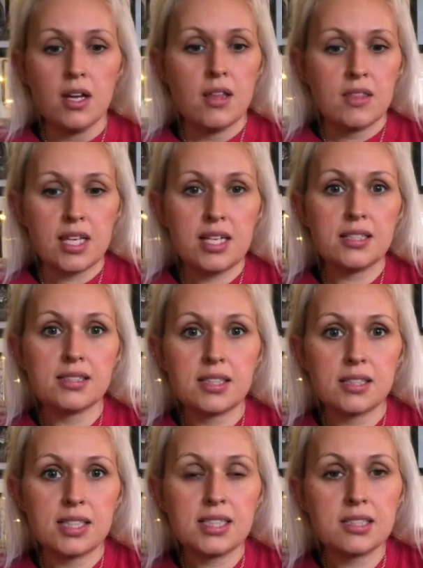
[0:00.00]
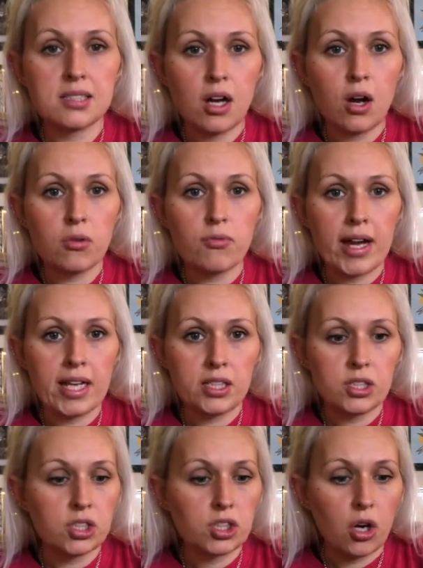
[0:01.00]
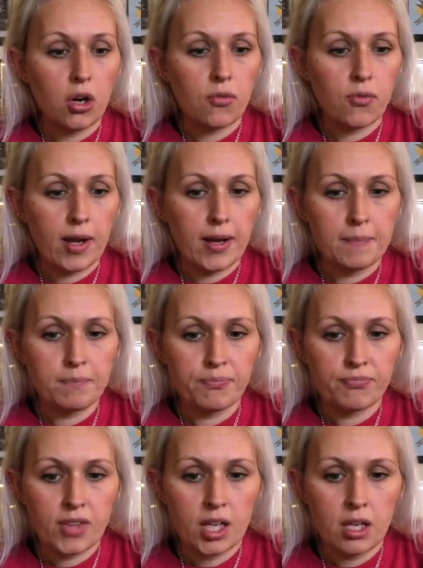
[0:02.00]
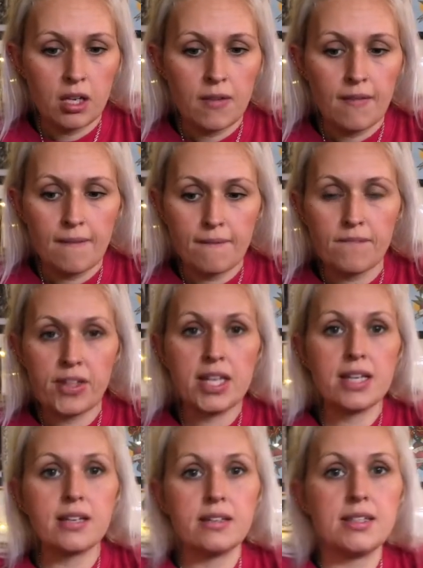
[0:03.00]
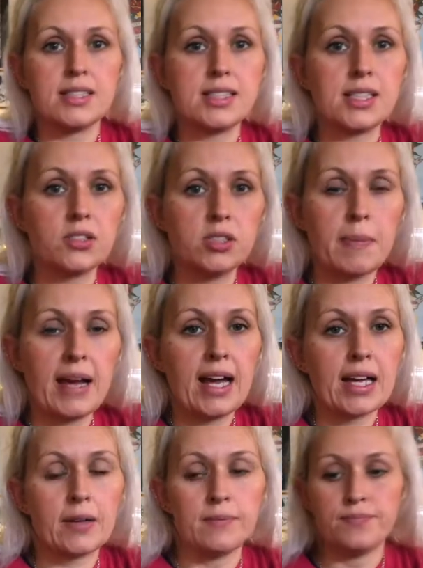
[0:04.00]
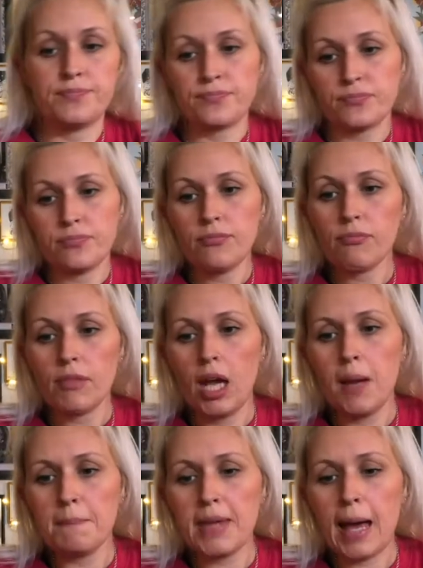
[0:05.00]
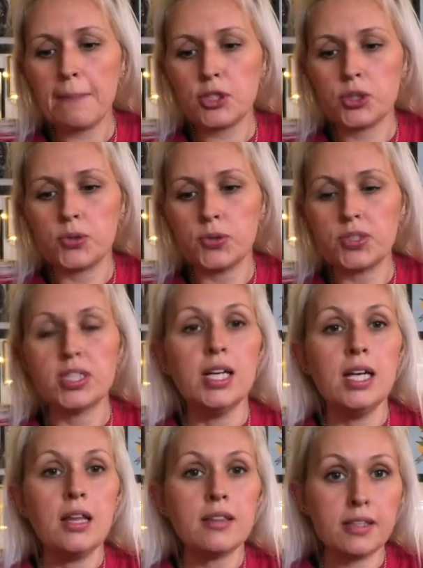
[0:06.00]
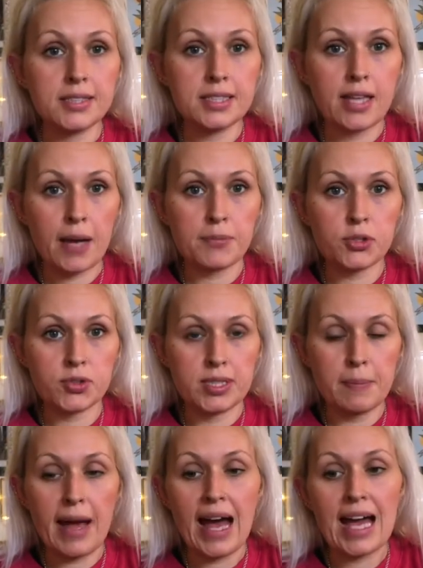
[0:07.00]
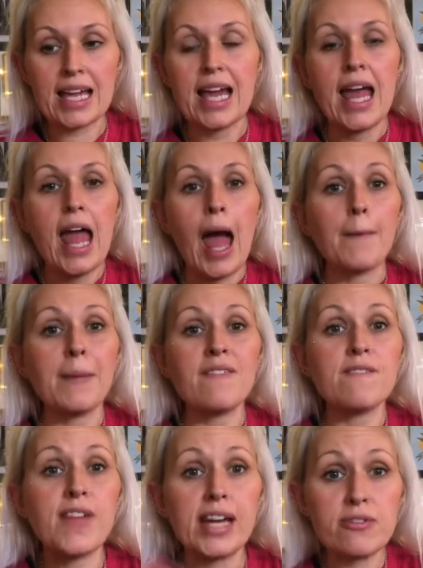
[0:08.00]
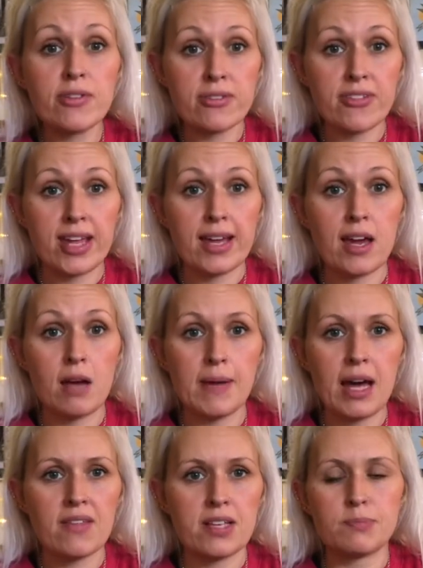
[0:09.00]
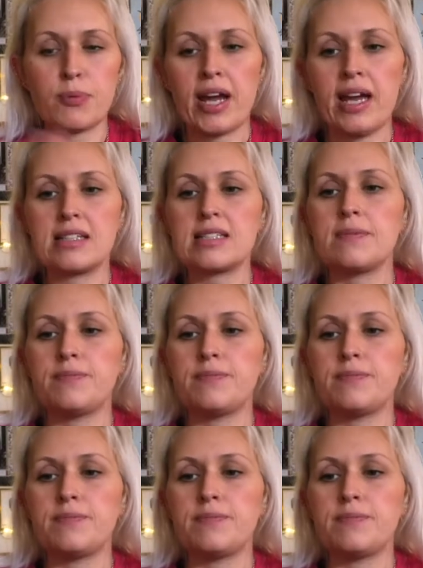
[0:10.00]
this is a whole range of vegan, it says on the back, capsules, 30 capsules in a pack. And my favourite thing about this brand